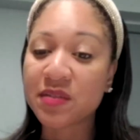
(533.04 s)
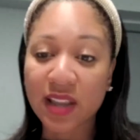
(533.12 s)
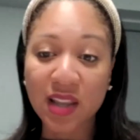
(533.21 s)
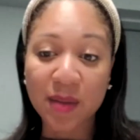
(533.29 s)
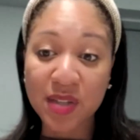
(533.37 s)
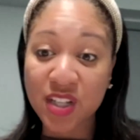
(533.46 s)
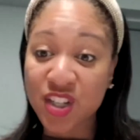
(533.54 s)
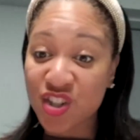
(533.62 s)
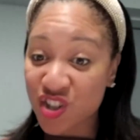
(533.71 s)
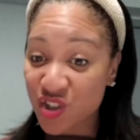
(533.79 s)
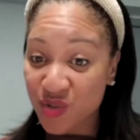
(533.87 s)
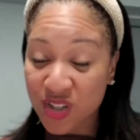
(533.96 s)
developed a
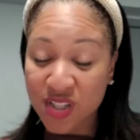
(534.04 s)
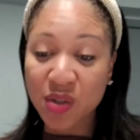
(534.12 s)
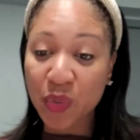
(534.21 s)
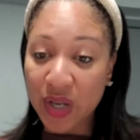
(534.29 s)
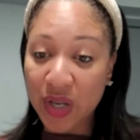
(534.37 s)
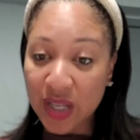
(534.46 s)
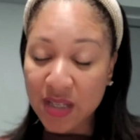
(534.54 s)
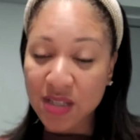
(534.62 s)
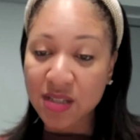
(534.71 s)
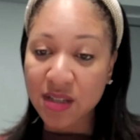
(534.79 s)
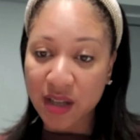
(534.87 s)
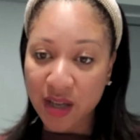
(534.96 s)
generous
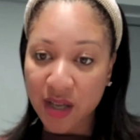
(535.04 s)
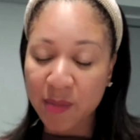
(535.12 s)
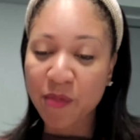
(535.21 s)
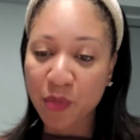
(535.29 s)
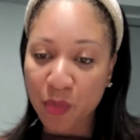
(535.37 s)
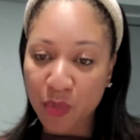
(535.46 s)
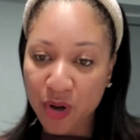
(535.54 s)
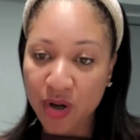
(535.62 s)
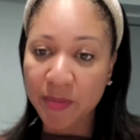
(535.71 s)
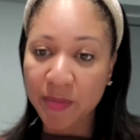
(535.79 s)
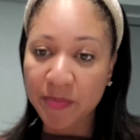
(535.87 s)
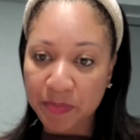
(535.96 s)
grant
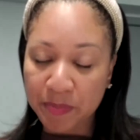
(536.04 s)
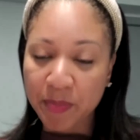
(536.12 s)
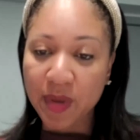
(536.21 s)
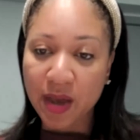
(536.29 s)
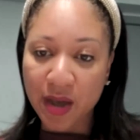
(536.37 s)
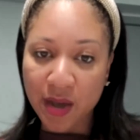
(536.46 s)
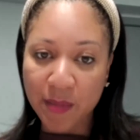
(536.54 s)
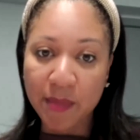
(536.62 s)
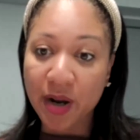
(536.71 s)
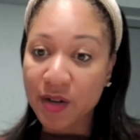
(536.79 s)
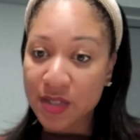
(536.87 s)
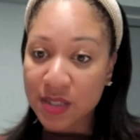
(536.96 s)
for
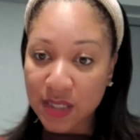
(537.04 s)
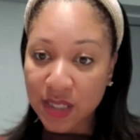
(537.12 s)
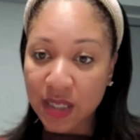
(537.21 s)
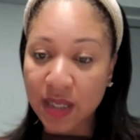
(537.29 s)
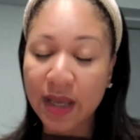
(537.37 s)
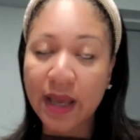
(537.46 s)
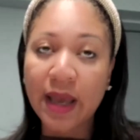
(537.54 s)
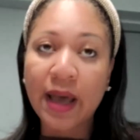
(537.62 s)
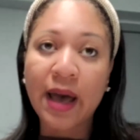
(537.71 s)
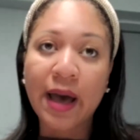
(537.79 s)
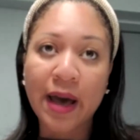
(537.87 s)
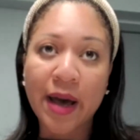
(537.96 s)
our city
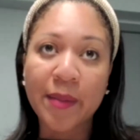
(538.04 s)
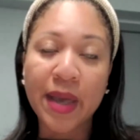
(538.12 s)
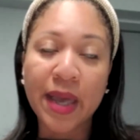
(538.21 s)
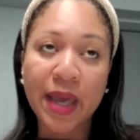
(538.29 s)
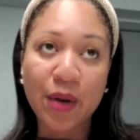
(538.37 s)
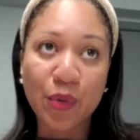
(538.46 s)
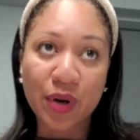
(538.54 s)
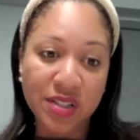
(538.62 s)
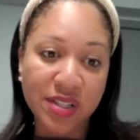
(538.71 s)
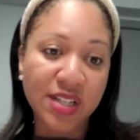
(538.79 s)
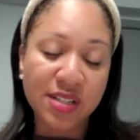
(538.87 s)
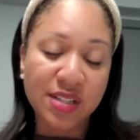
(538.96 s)
and
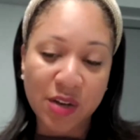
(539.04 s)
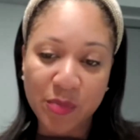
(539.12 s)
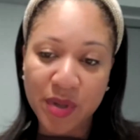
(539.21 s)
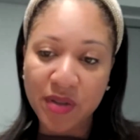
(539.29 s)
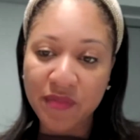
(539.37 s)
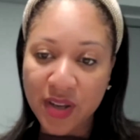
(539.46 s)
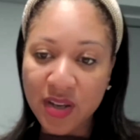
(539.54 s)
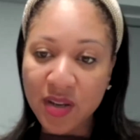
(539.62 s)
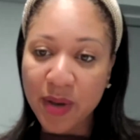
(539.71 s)
organizations that were being